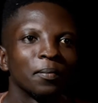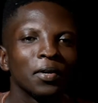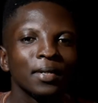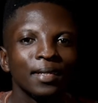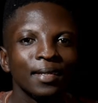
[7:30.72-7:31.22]

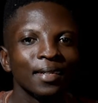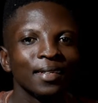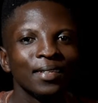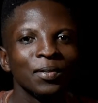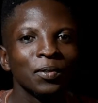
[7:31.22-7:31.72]
But,
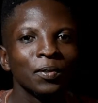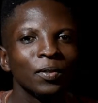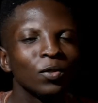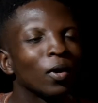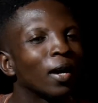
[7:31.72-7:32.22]

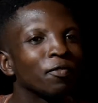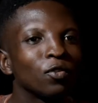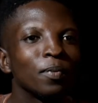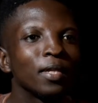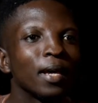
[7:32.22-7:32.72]
you have
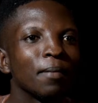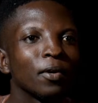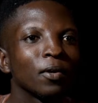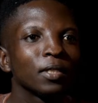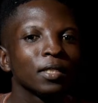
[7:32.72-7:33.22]
to be there,
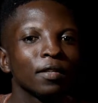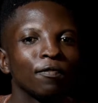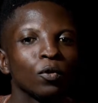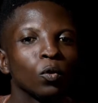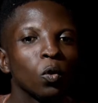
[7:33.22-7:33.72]
because
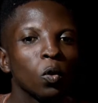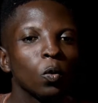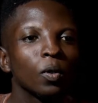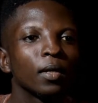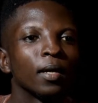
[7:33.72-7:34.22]
if you
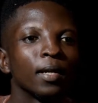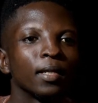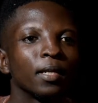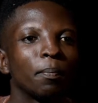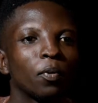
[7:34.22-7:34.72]
go,
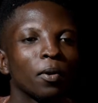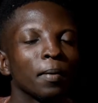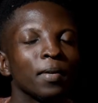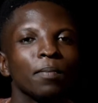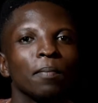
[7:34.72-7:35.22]
they
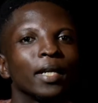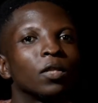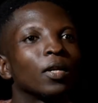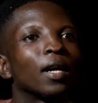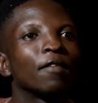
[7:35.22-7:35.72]
probably might
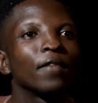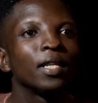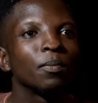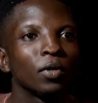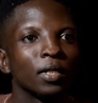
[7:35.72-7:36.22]
not have
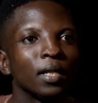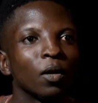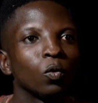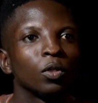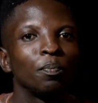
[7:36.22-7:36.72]
anybody that
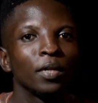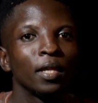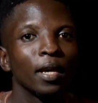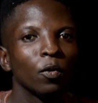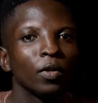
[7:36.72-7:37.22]
would be
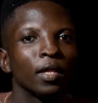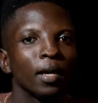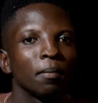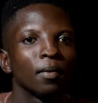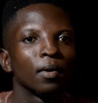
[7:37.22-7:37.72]
there with
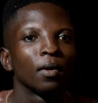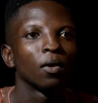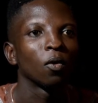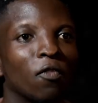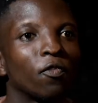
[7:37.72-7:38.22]
them
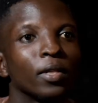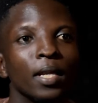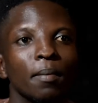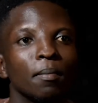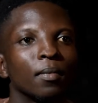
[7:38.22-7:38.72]
or for
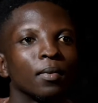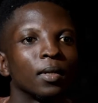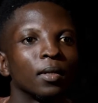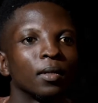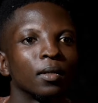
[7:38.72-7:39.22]
them.
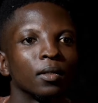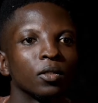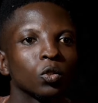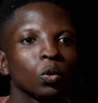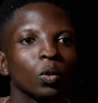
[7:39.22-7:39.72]

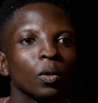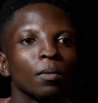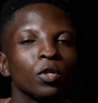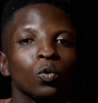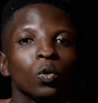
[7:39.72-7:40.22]
So
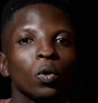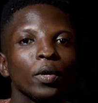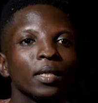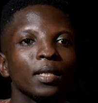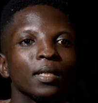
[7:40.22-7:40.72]
you
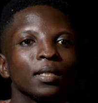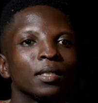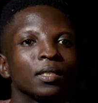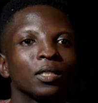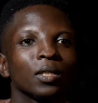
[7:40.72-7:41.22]
going
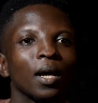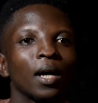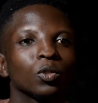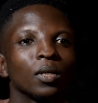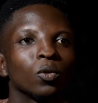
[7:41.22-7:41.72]
is
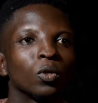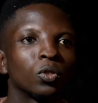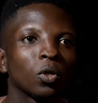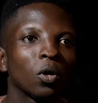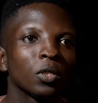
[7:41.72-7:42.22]
actually going
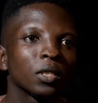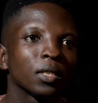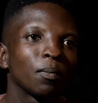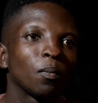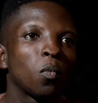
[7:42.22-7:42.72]
to
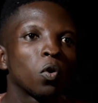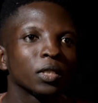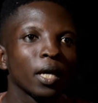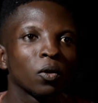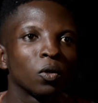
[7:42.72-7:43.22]
cause more
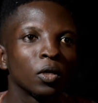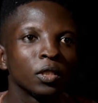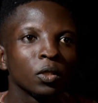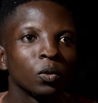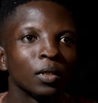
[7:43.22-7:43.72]

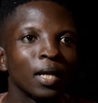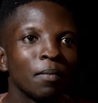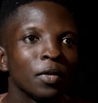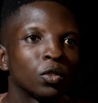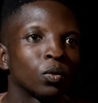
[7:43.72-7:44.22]
psychological
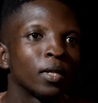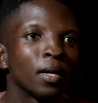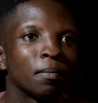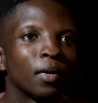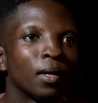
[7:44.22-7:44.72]
damage to
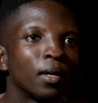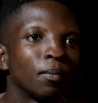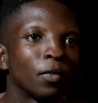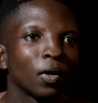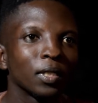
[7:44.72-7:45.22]
them,
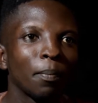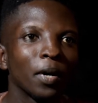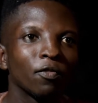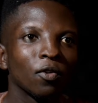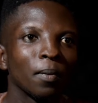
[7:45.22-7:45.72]
because
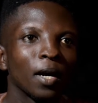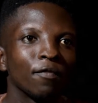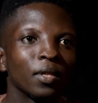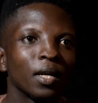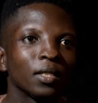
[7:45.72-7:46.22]
apart from
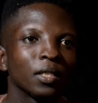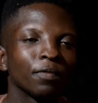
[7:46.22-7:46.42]
having that